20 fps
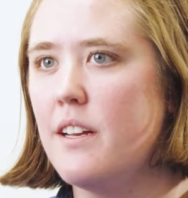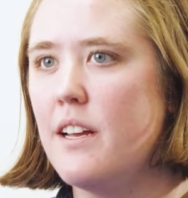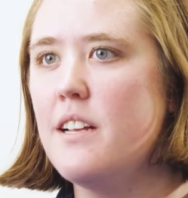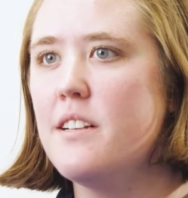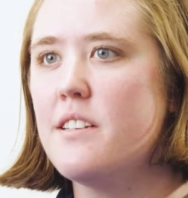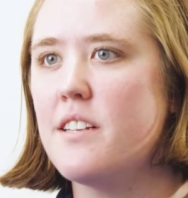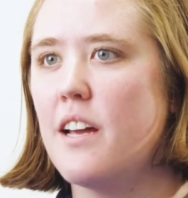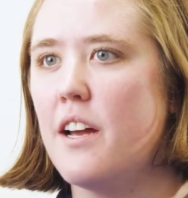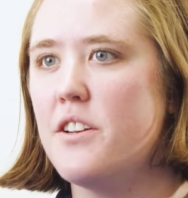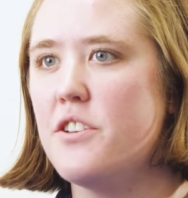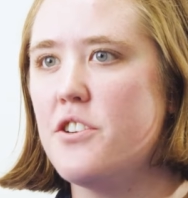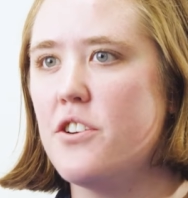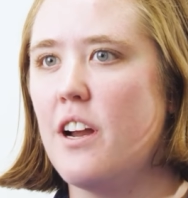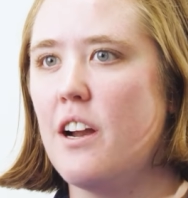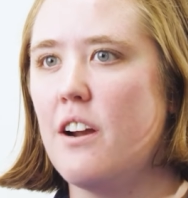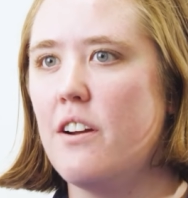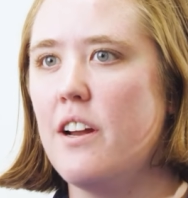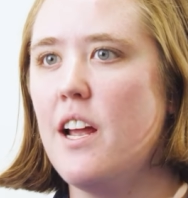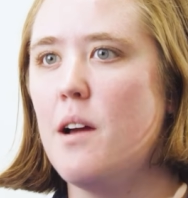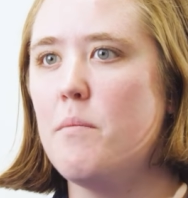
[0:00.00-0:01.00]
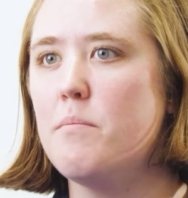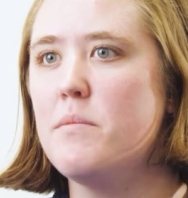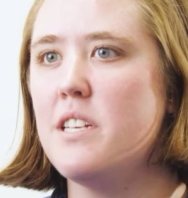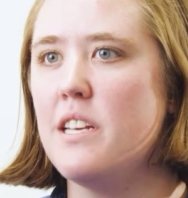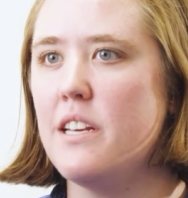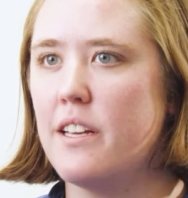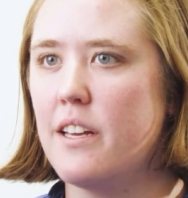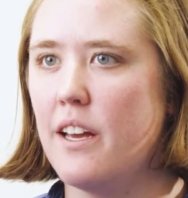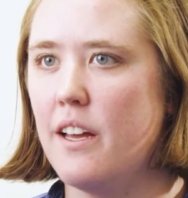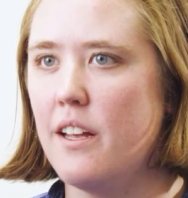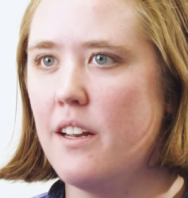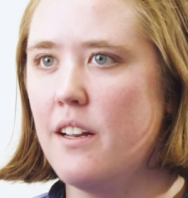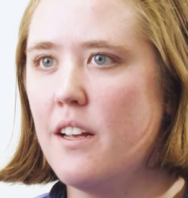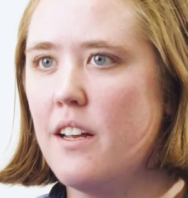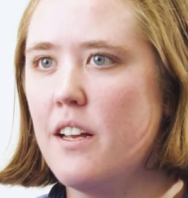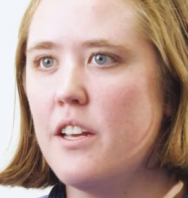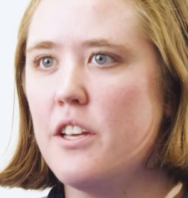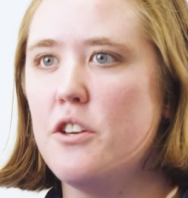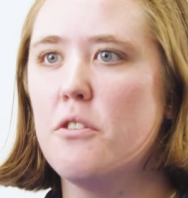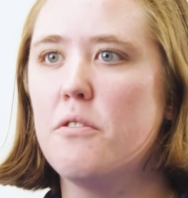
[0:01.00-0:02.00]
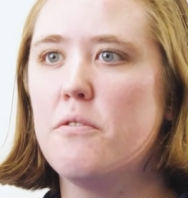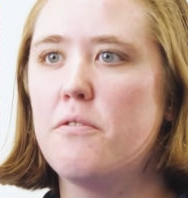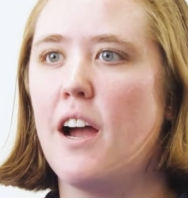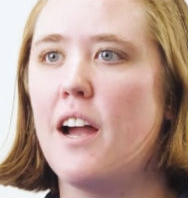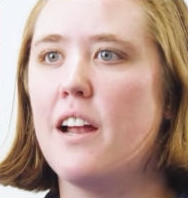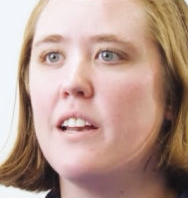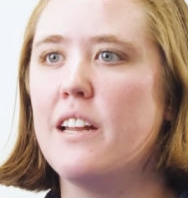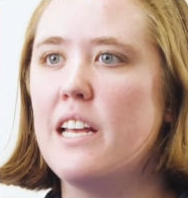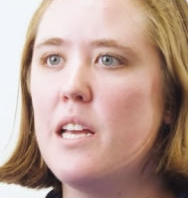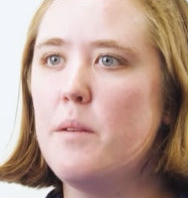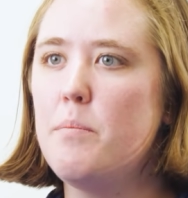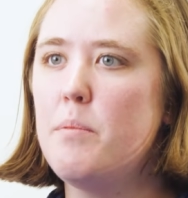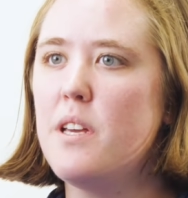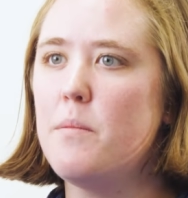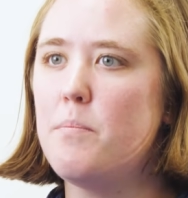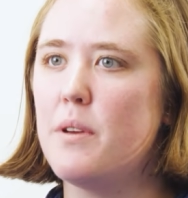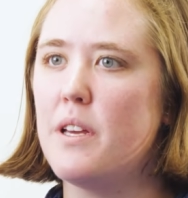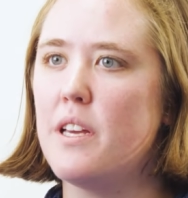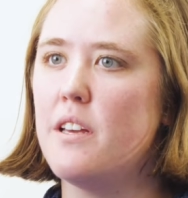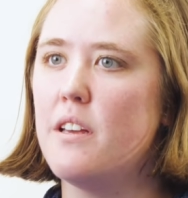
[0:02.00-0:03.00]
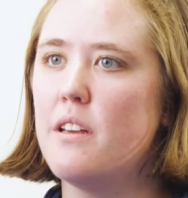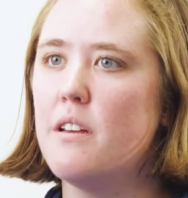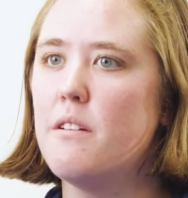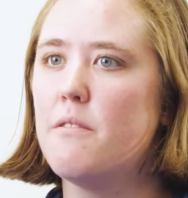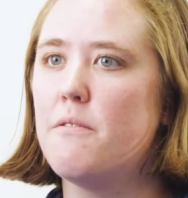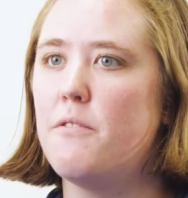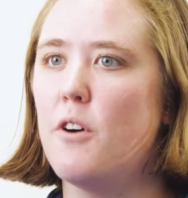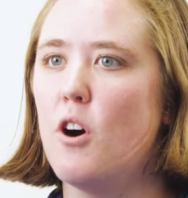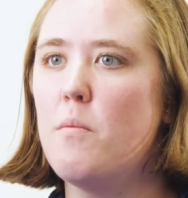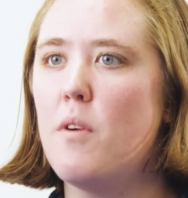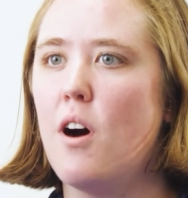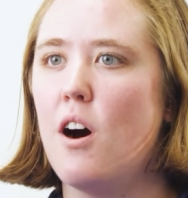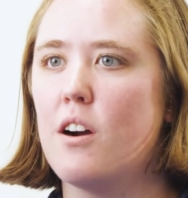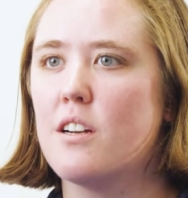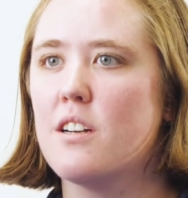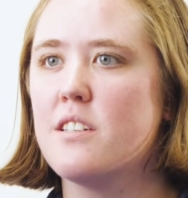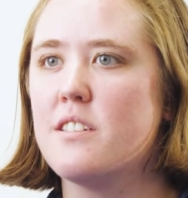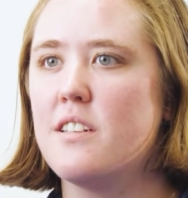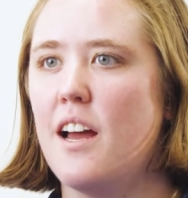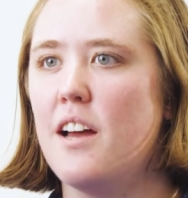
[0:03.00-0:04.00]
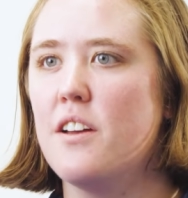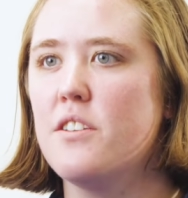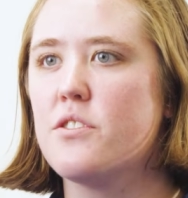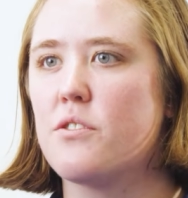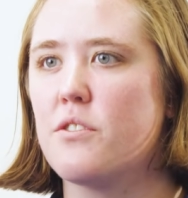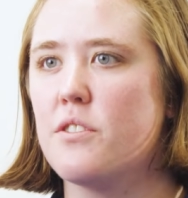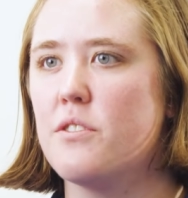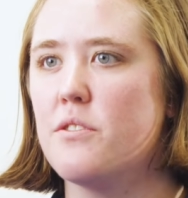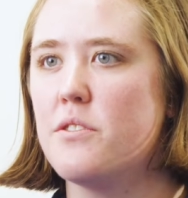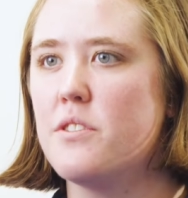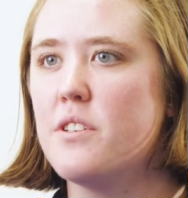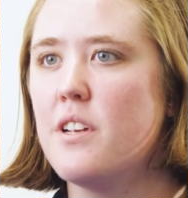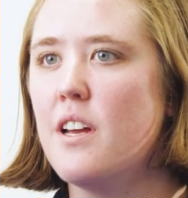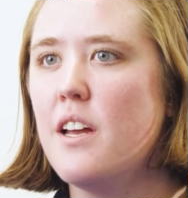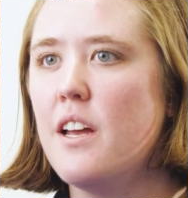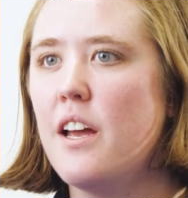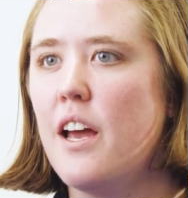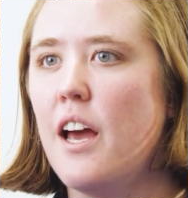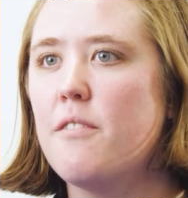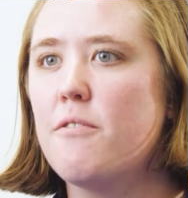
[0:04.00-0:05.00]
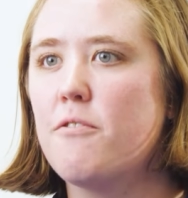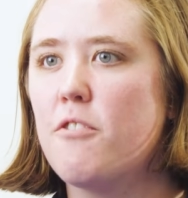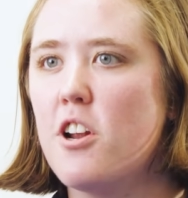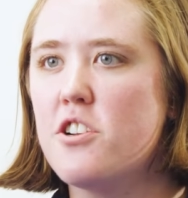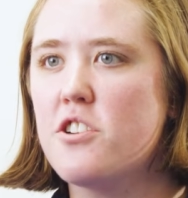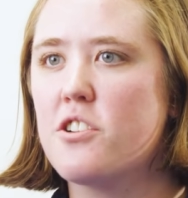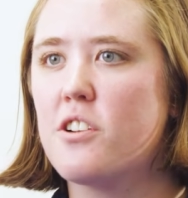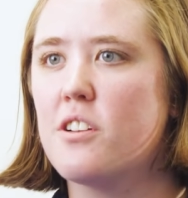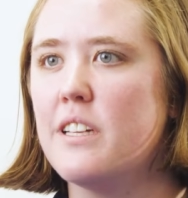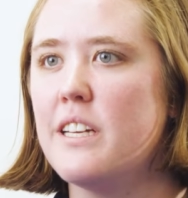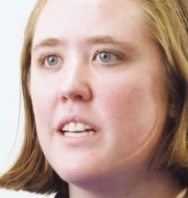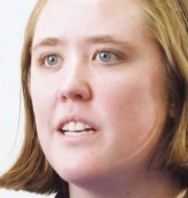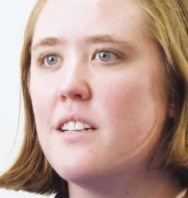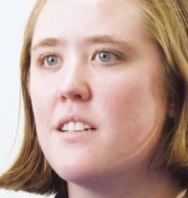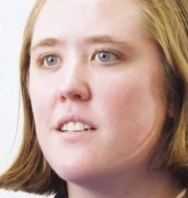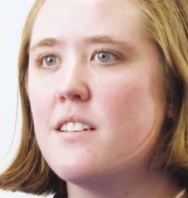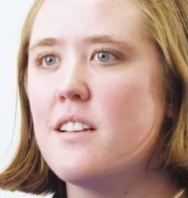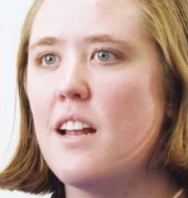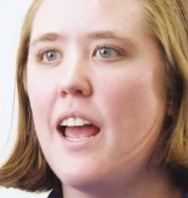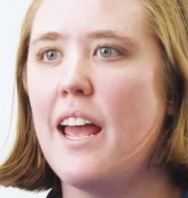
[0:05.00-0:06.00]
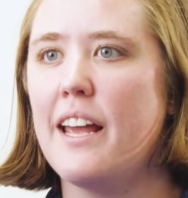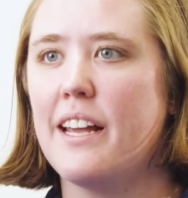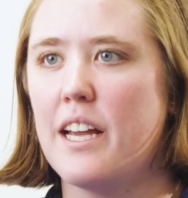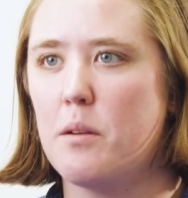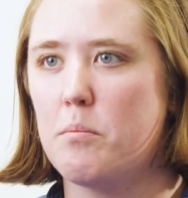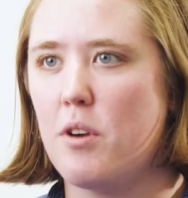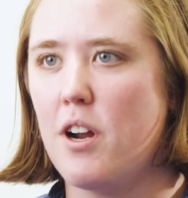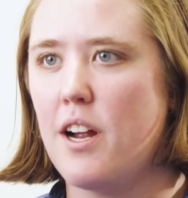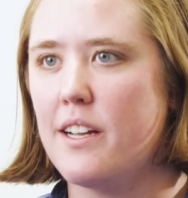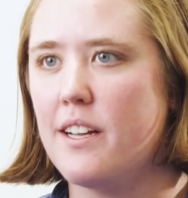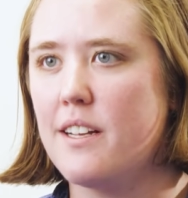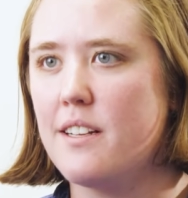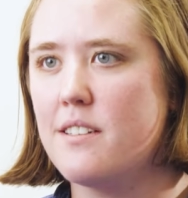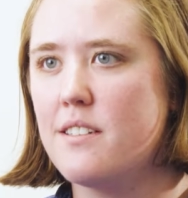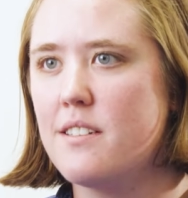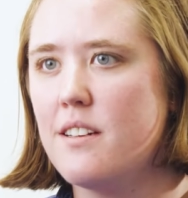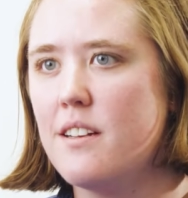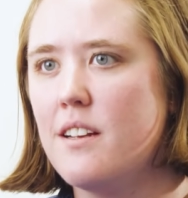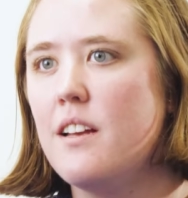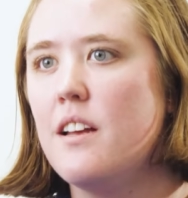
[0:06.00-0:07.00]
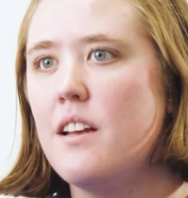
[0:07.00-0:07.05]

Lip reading: Inside your Aeri MT kit, you'll find EPP foam auger style screws and French Cleat hanging brackets.